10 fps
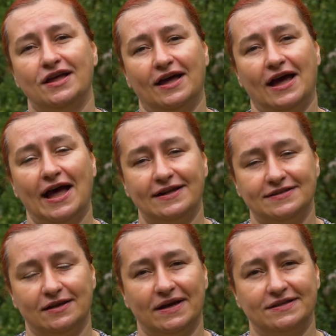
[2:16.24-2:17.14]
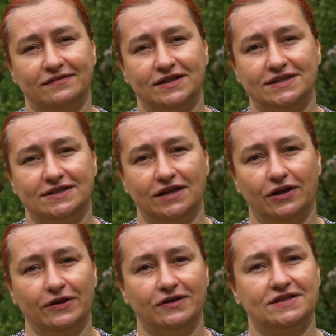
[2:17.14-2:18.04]
halting biodiversity
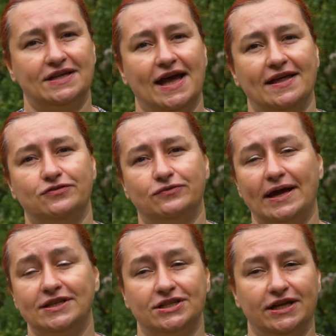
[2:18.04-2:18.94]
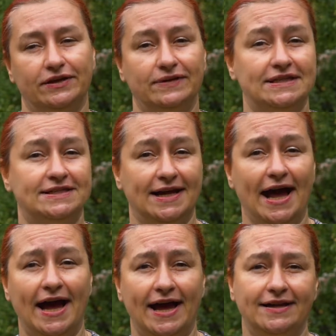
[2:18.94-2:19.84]
loss, and to actually
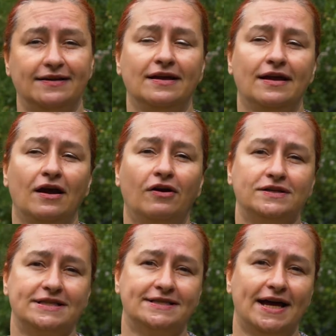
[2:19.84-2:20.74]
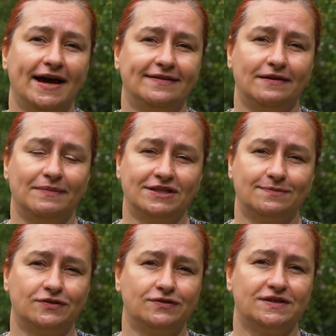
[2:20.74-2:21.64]
redesign our society in a much
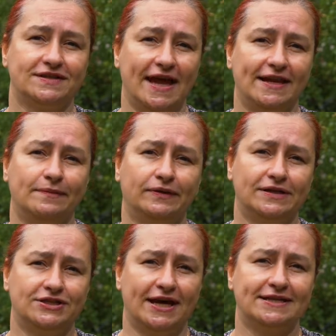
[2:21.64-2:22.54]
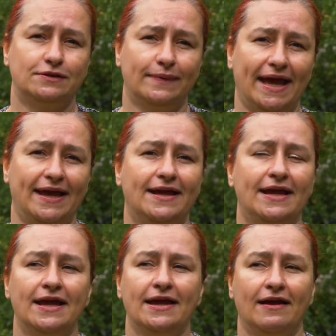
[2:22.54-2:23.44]
more sustainable and just way.
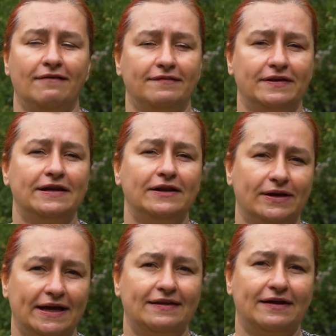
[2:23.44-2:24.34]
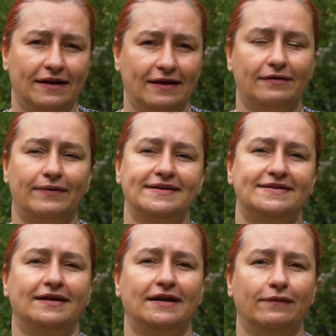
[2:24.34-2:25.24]
When we look at the
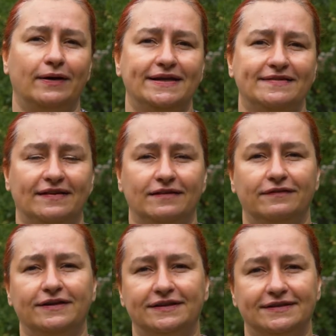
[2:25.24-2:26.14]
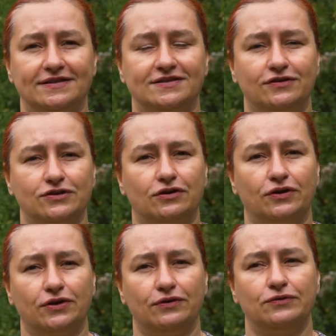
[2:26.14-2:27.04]
rising inequality in the world, that's also a
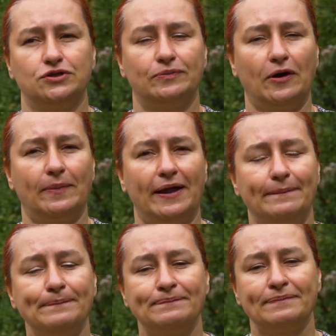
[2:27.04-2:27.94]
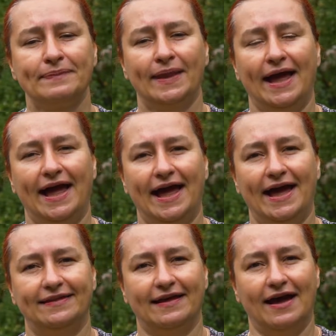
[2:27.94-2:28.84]
huge problem.
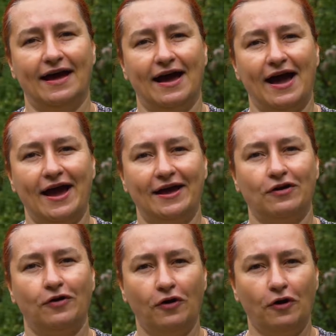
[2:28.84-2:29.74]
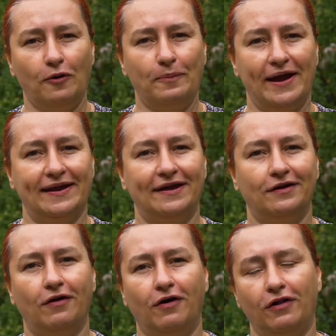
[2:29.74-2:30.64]
And I hope and I
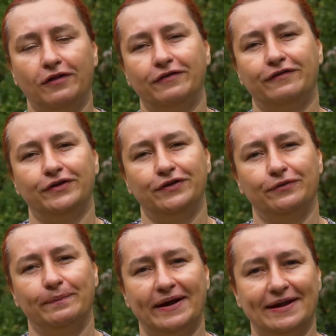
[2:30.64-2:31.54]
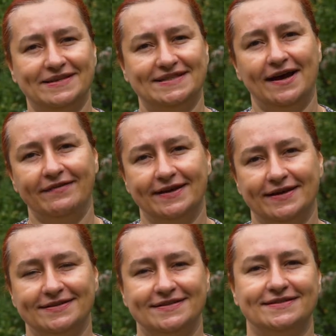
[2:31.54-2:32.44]
call for new
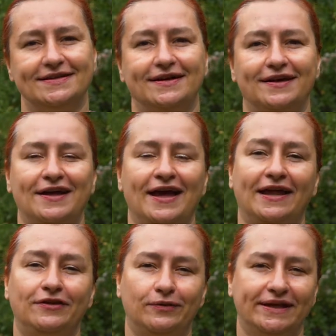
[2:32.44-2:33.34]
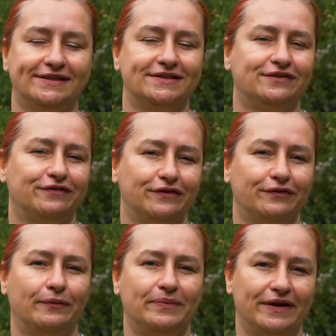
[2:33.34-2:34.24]
parliamentarians and new leaders of
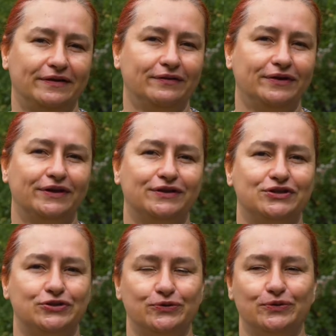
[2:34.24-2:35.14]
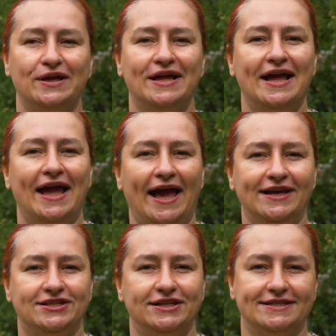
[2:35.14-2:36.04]
European Union to
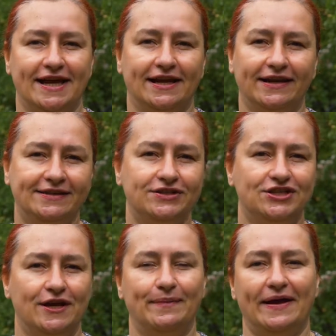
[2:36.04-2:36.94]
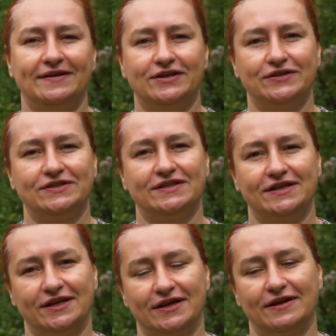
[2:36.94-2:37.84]
actually take leadership in those
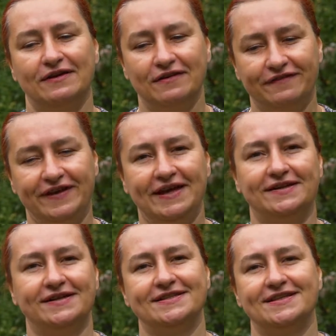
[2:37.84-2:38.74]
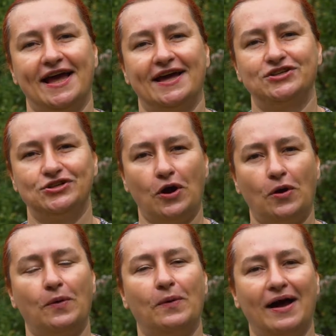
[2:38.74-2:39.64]
fields and
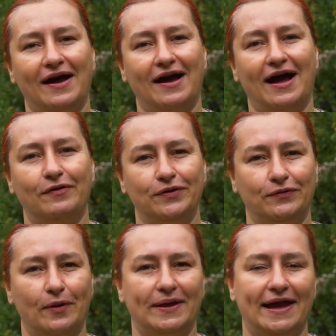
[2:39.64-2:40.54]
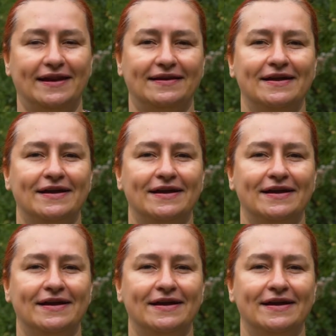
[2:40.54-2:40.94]
show how Europe can